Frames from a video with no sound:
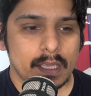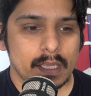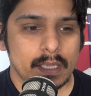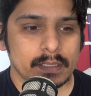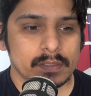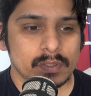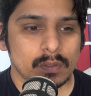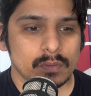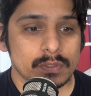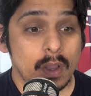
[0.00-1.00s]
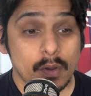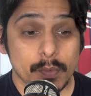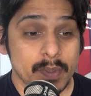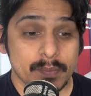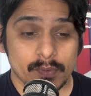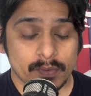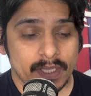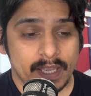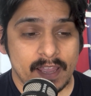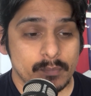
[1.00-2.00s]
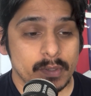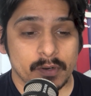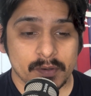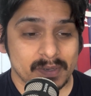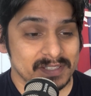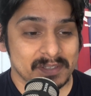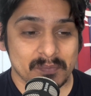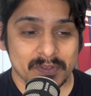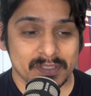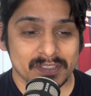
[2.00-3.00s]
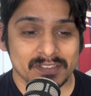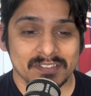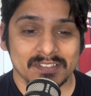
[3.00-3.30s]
And so to all the people that have been hurt by something